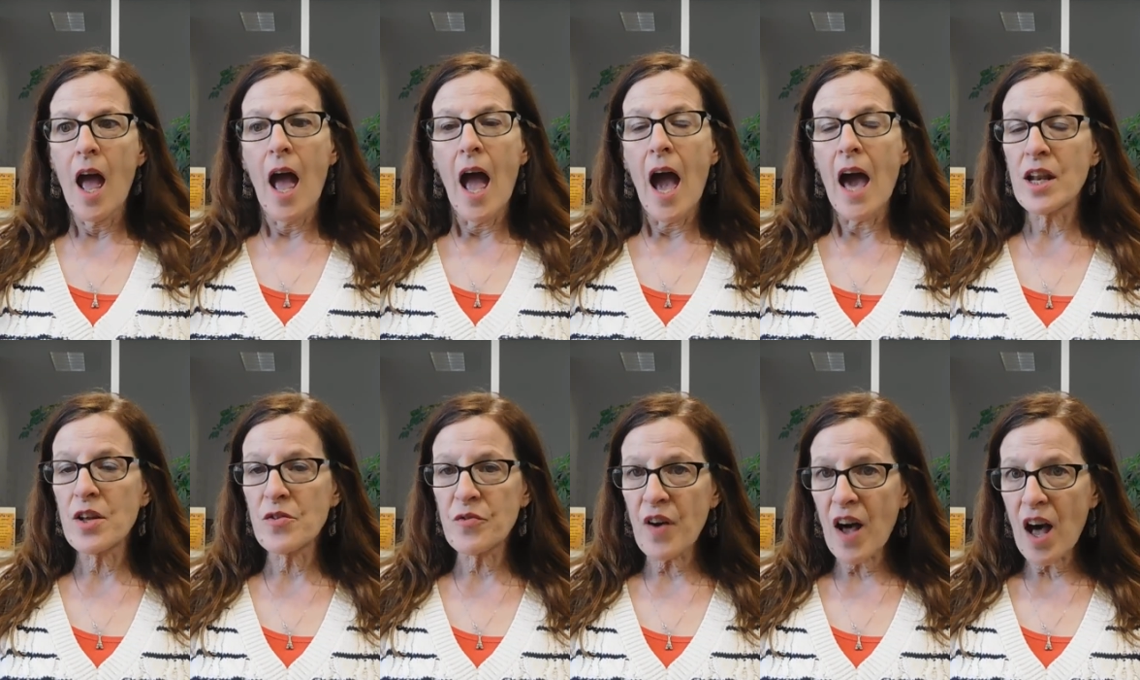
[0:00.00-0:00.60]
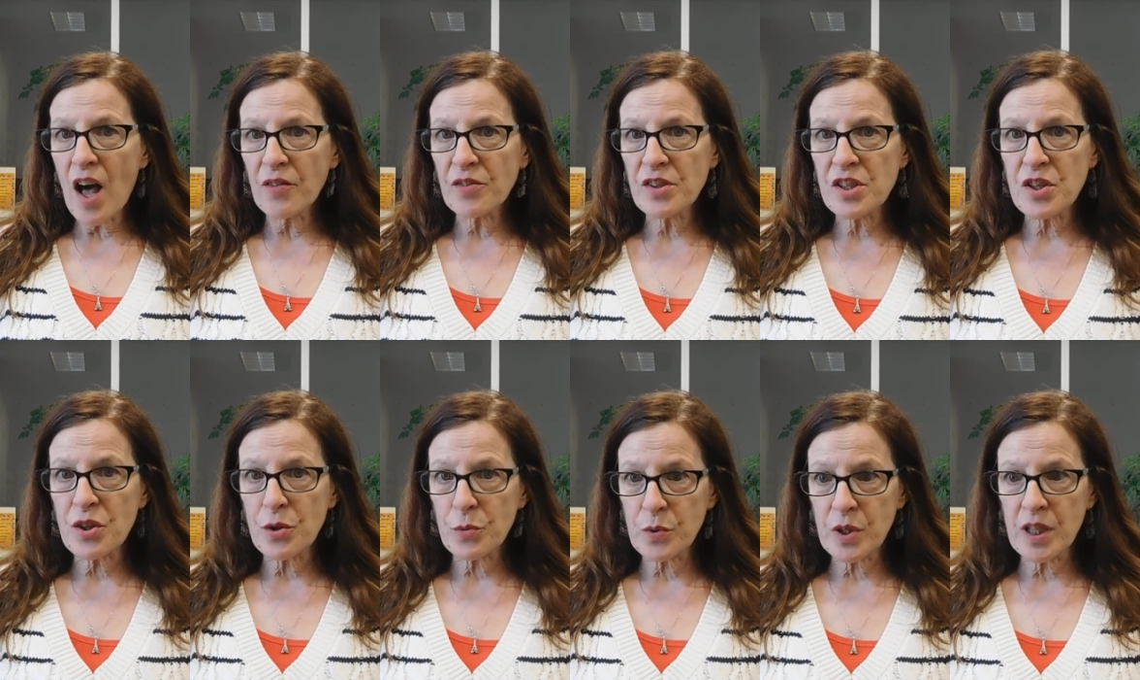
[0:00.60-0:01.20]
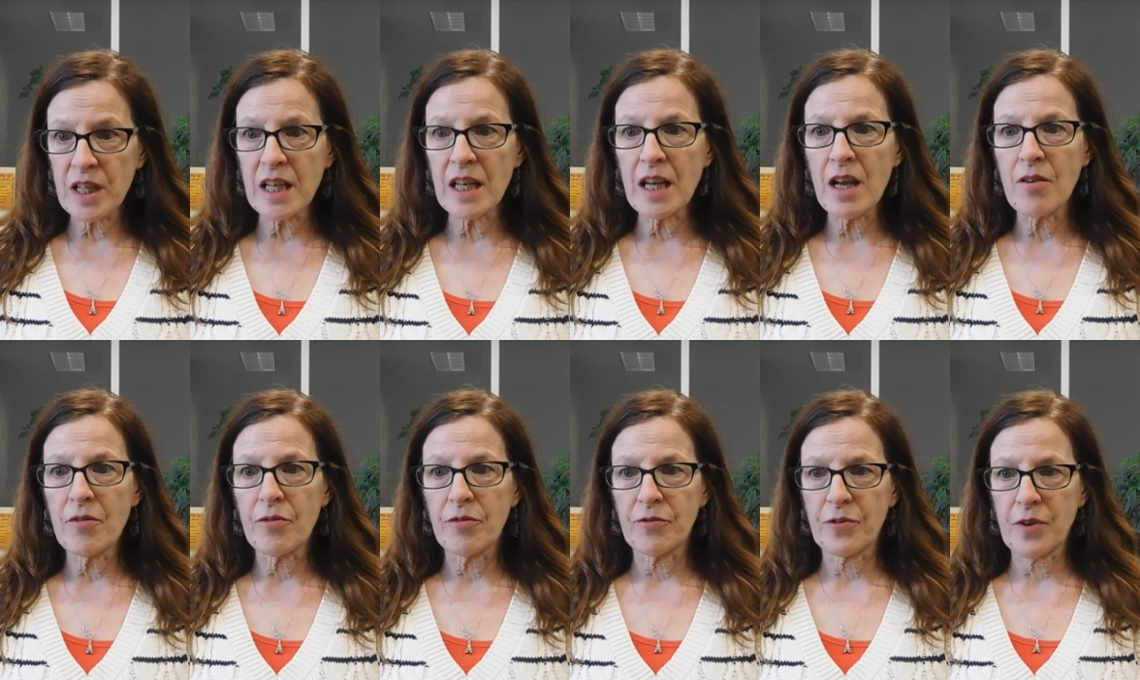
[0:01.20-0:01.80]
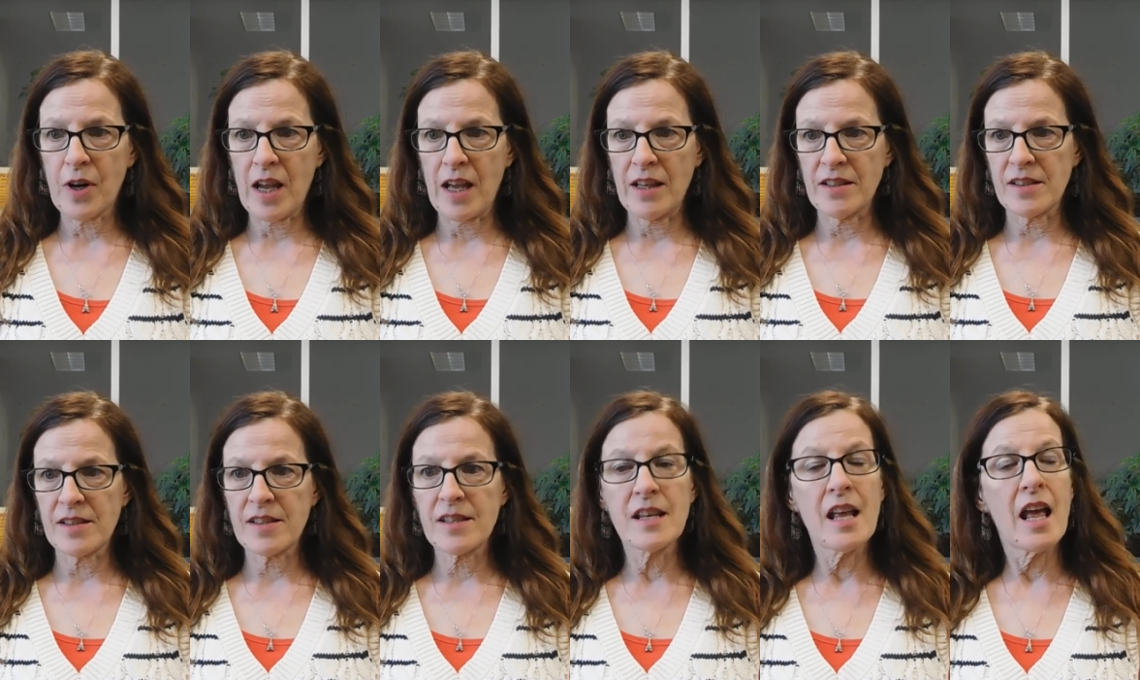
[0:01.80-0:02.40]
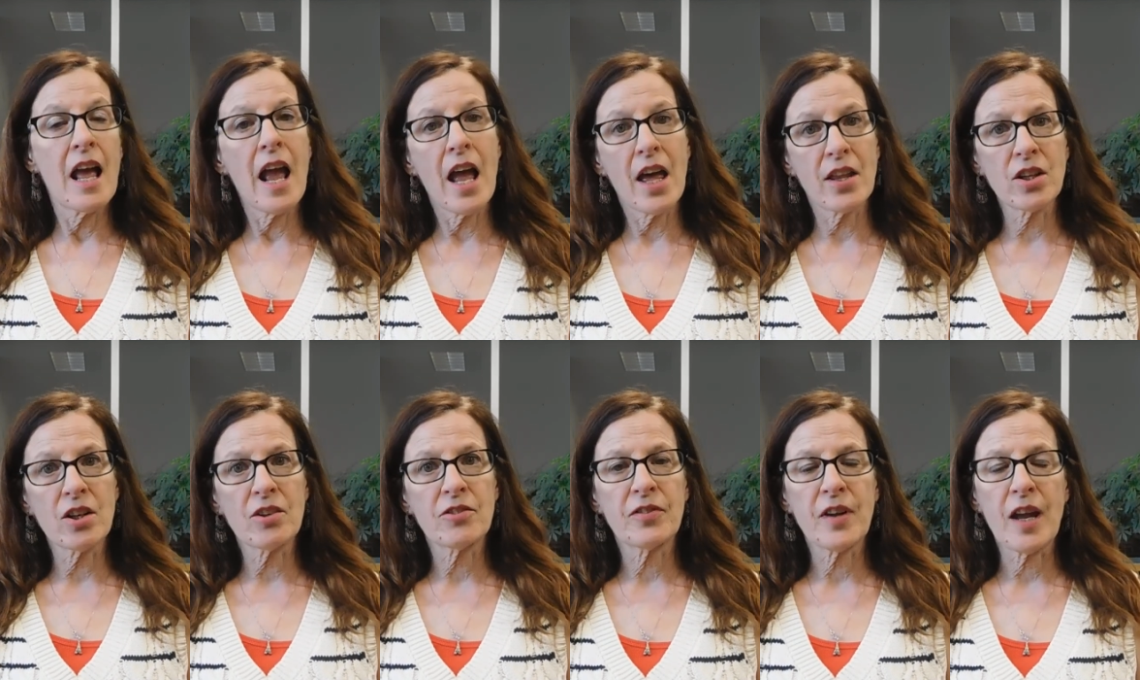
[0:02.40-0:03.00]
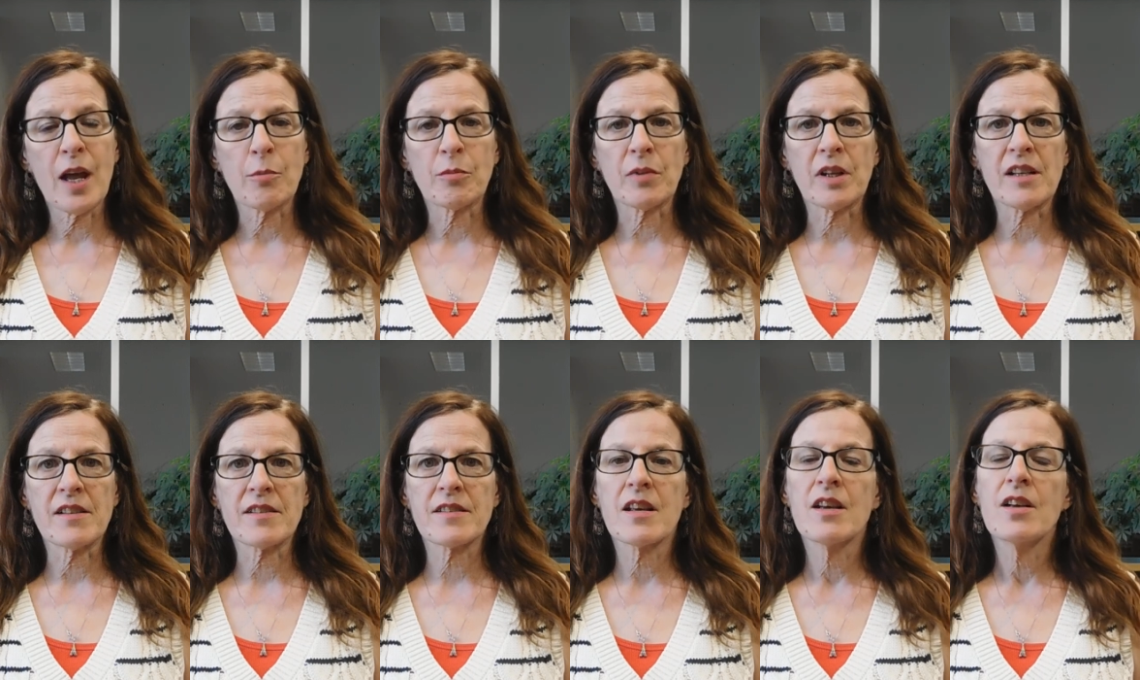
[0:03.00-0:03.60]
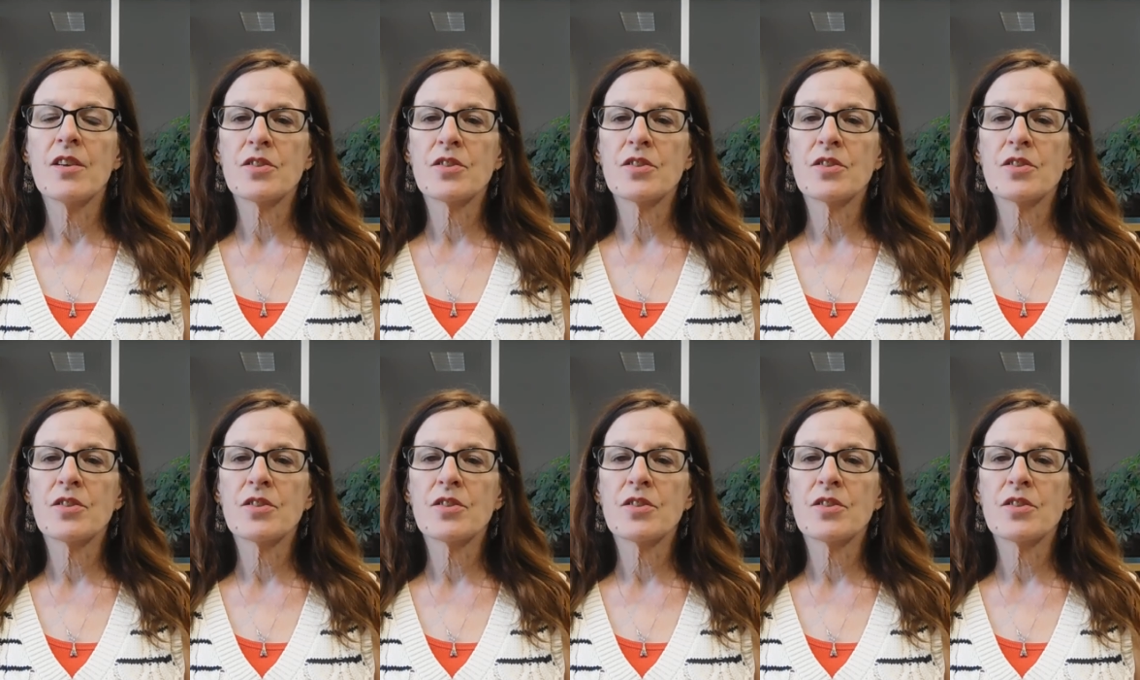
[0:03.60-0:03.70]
and involves three friends and their families.